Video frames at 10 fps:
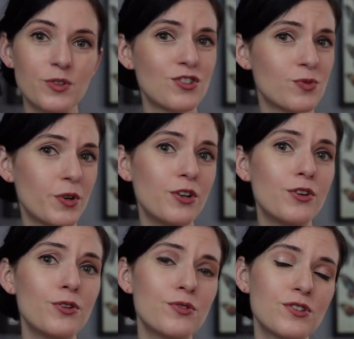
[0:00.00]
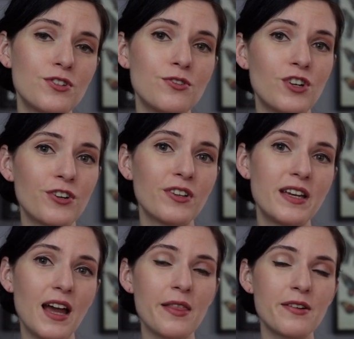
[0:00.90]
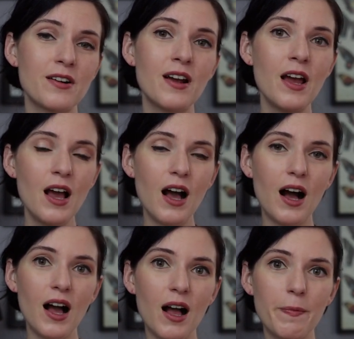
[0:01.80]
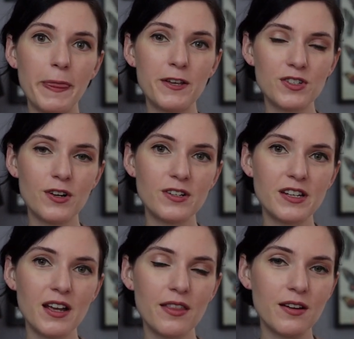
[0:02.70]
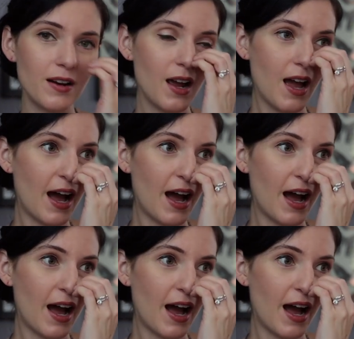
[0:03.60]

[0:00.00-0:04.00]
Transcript: which is what you use to generally gather a skirt together,